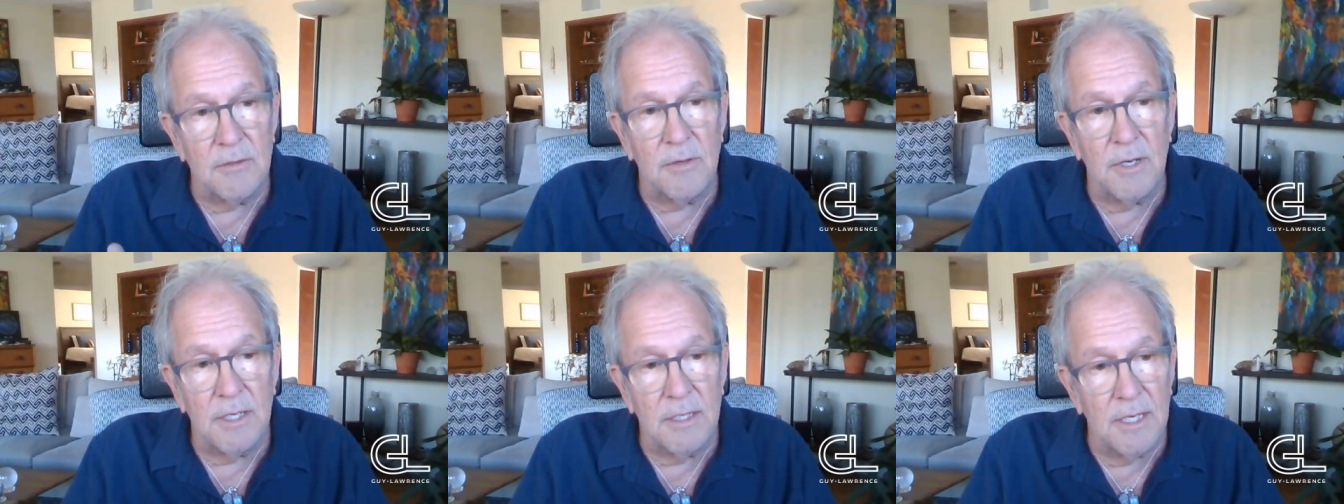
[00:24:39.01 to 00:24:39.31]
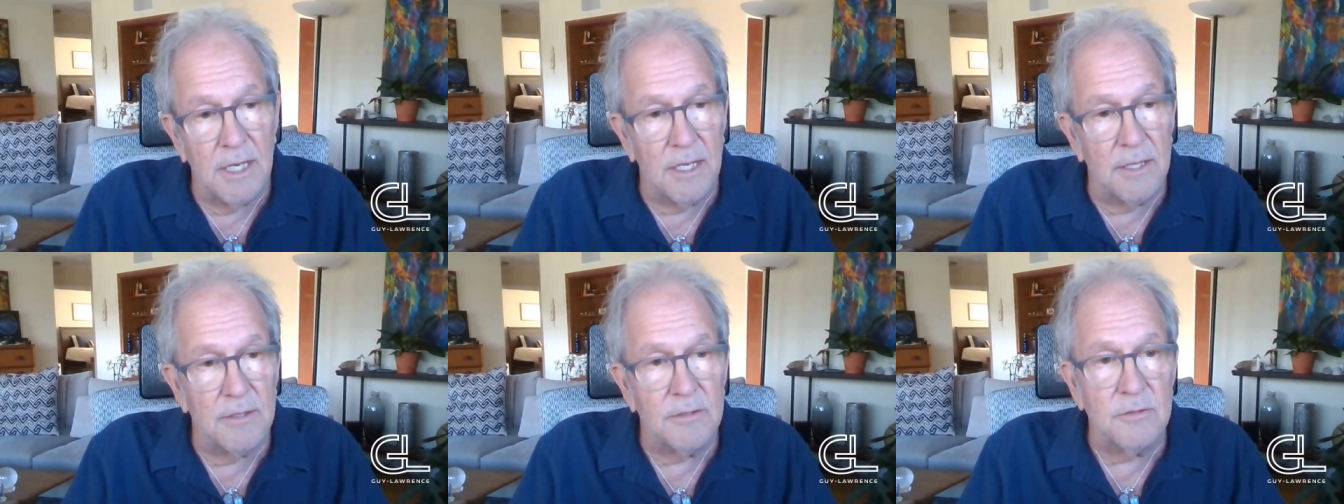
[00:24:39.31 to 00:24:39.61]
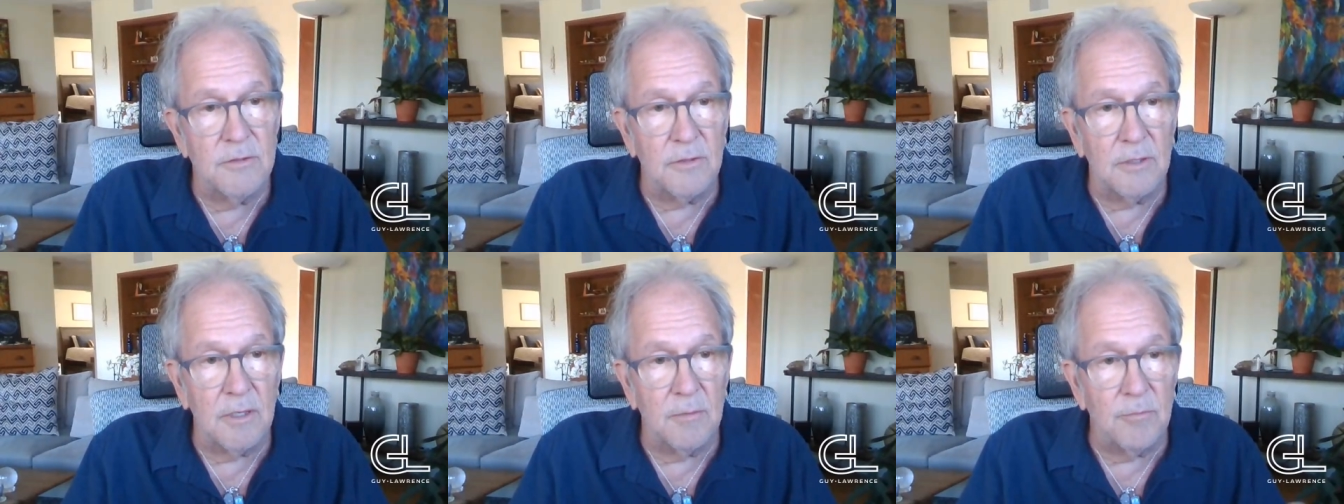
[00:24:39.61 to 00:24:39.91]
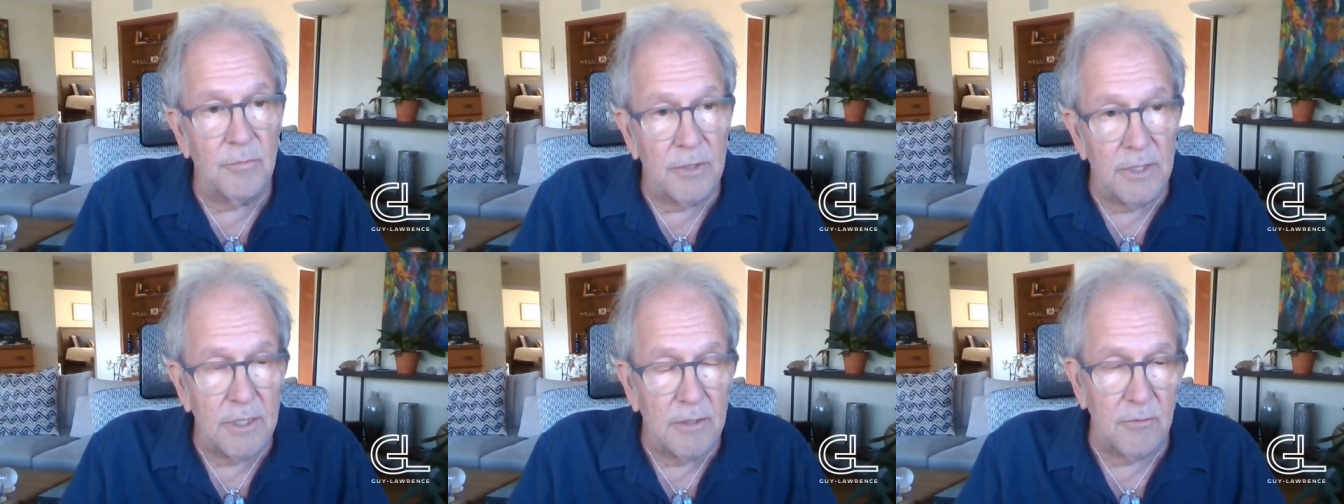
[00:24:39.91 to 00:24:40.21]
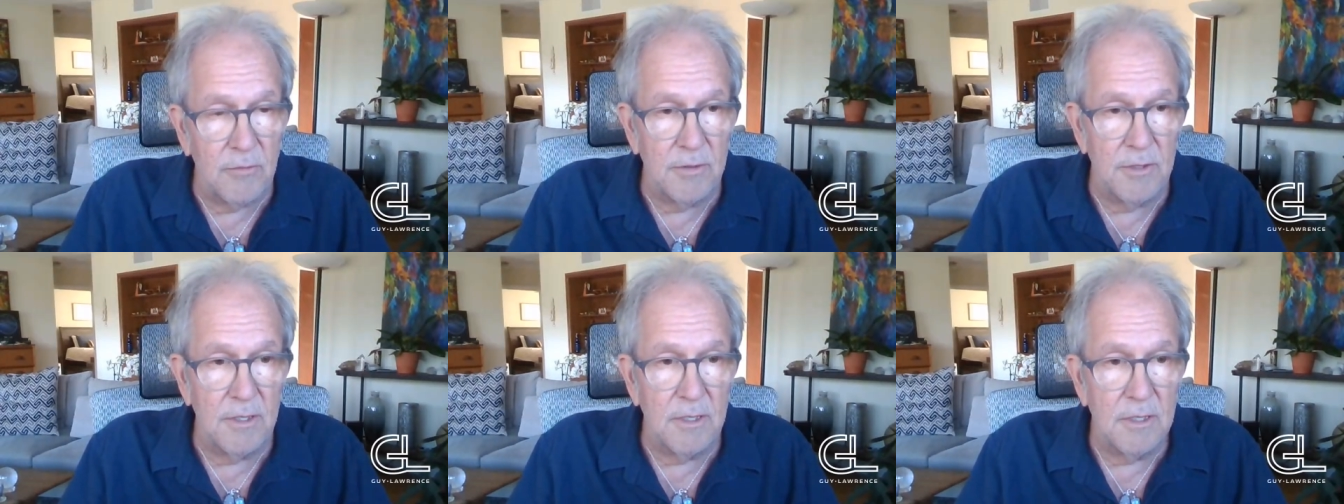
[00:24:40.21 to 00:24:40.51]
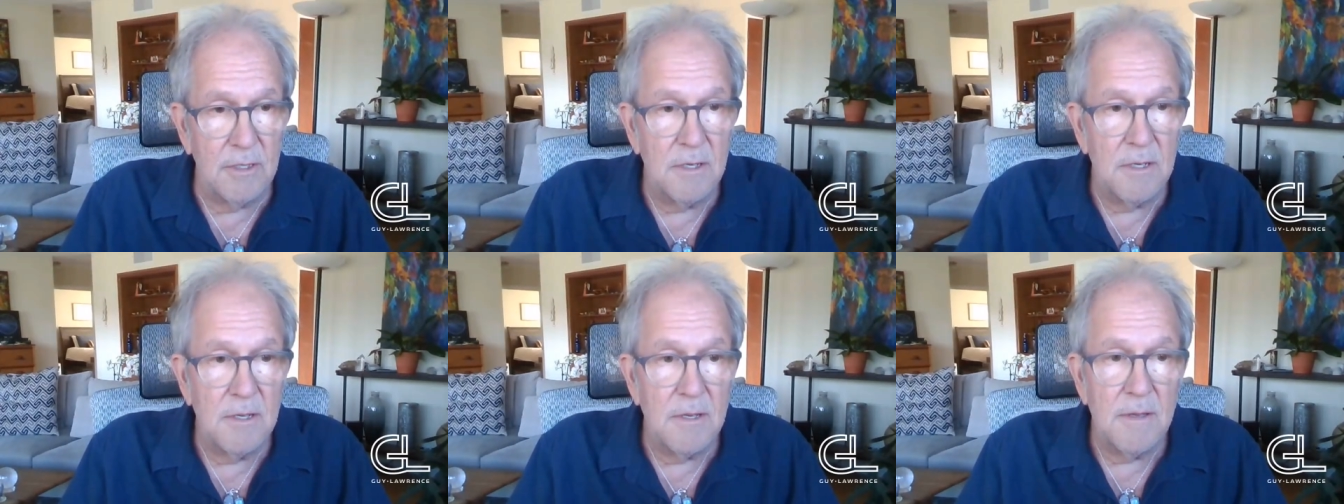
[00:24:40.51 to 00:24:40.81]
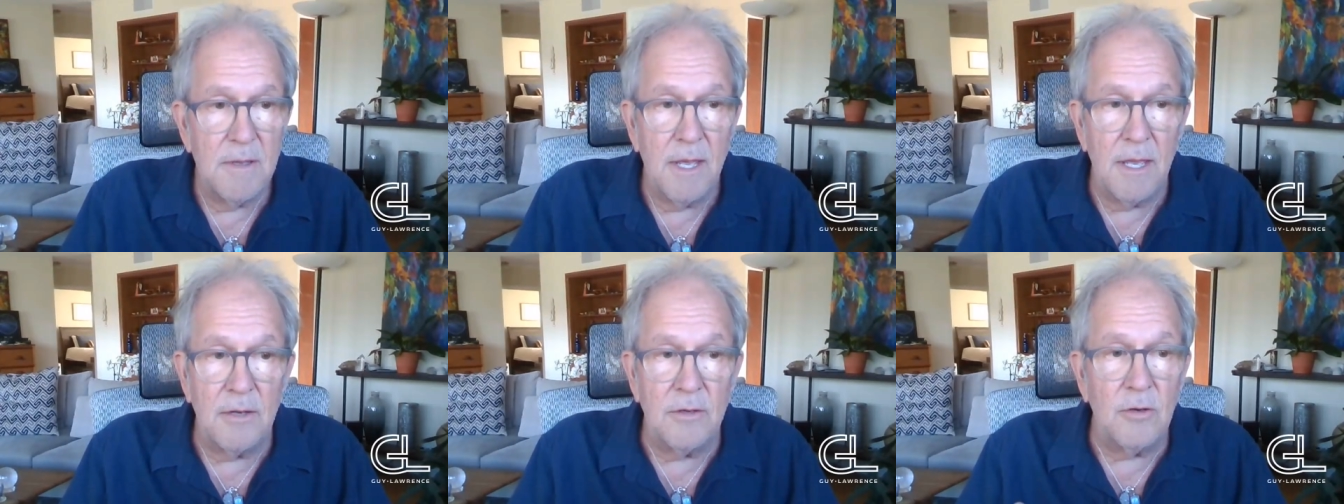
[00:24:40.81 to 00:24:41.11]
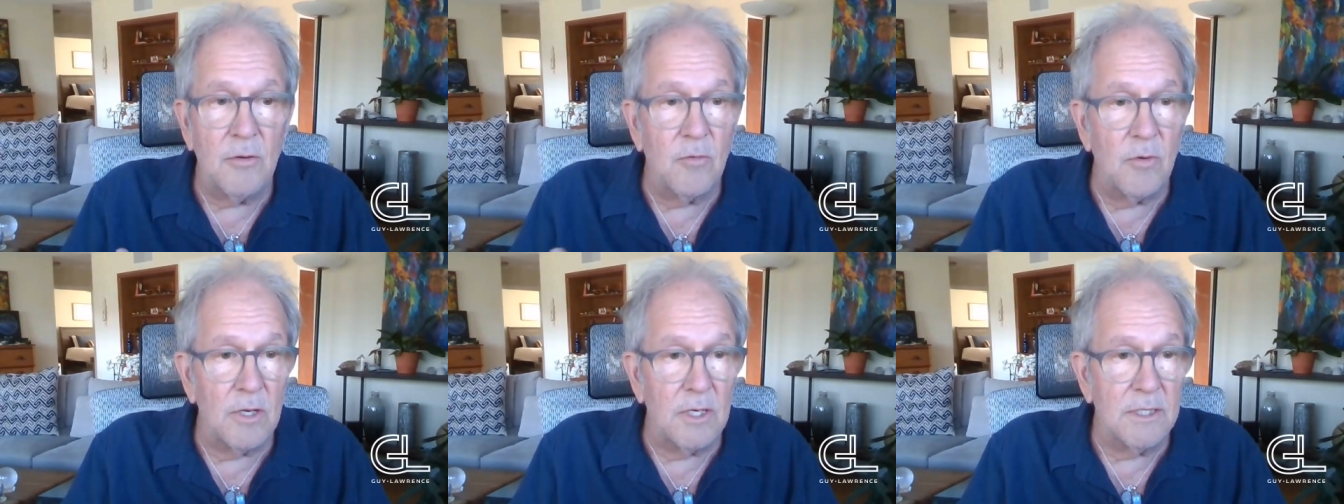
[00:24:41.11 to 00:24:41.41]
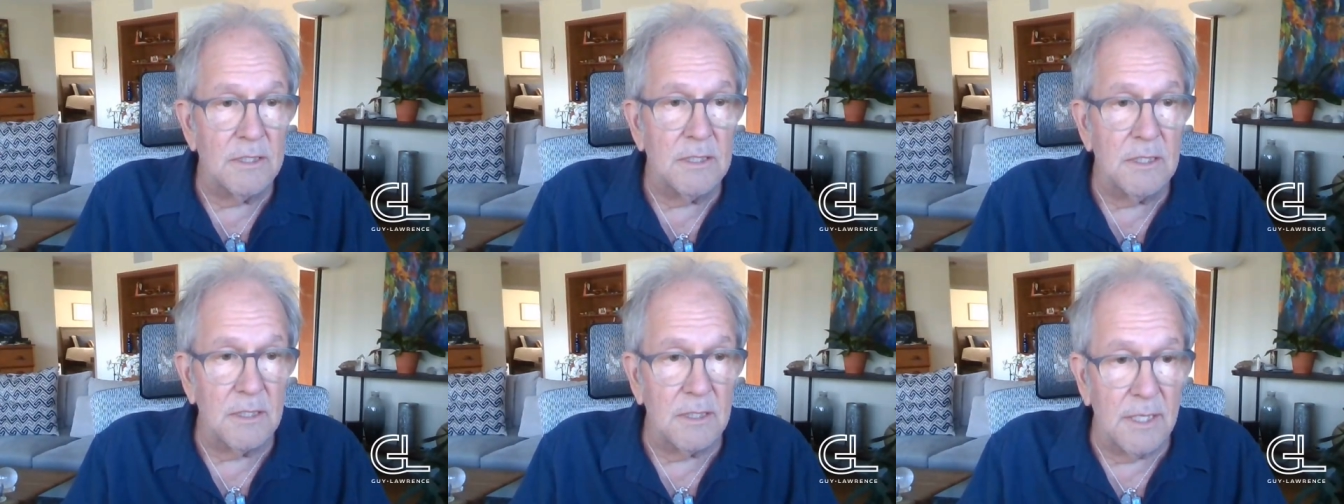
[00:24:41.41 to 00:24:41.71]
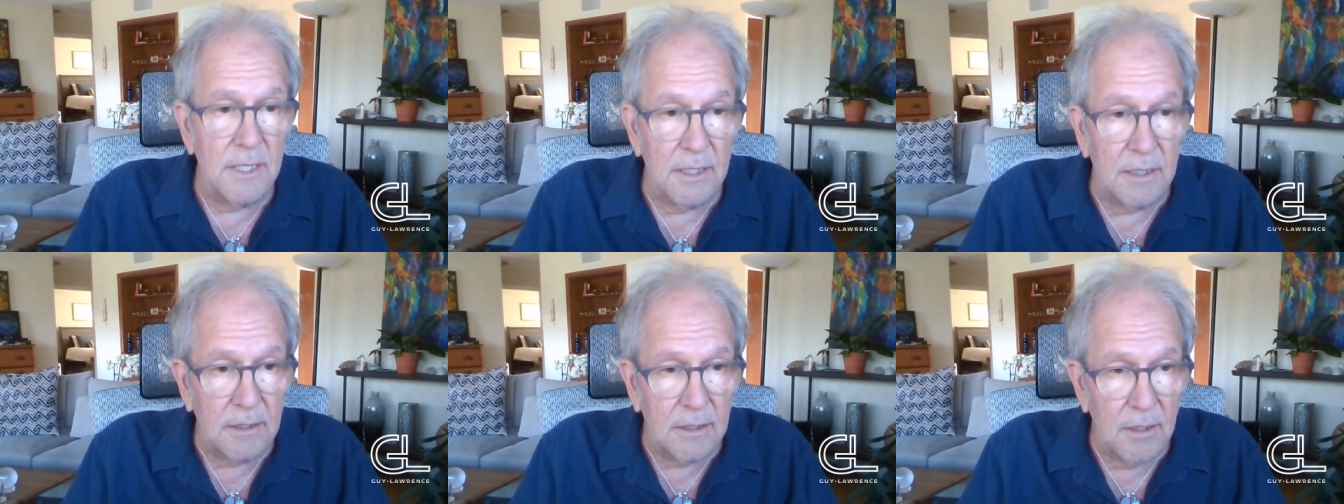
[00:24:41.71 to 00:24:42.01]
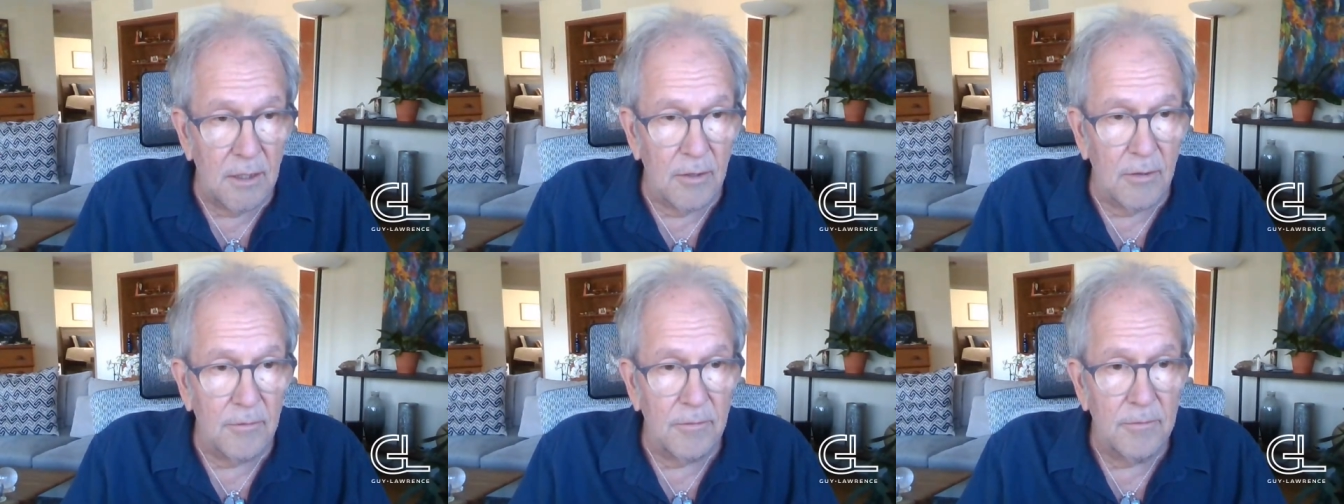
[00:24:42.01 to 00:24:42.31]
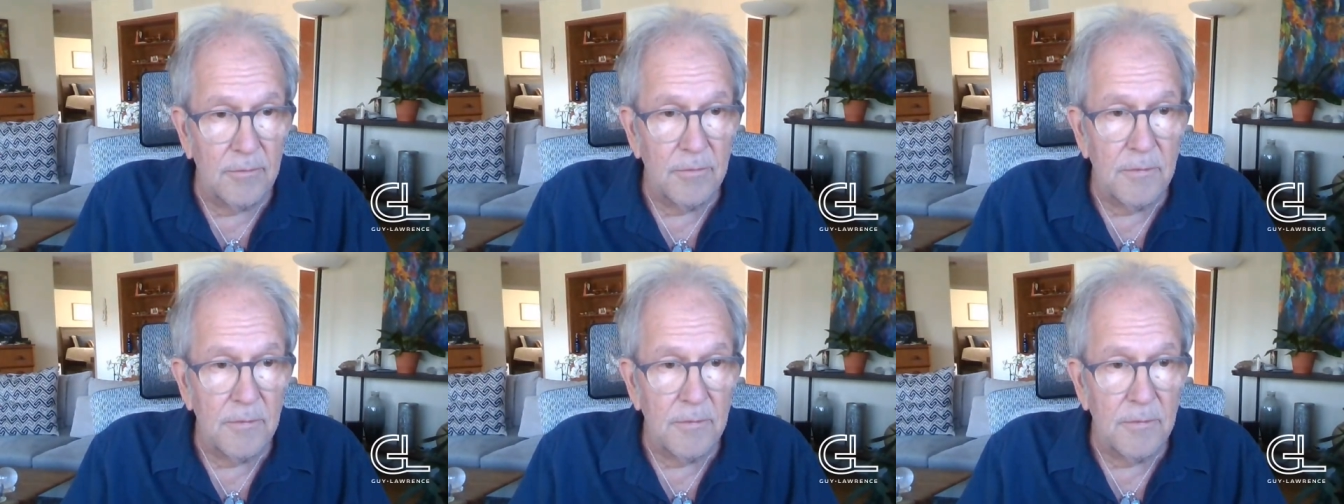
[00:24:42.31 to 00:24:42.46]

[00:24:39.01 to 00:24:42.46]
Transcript: right now that you're complete with it and you're willing to let it go.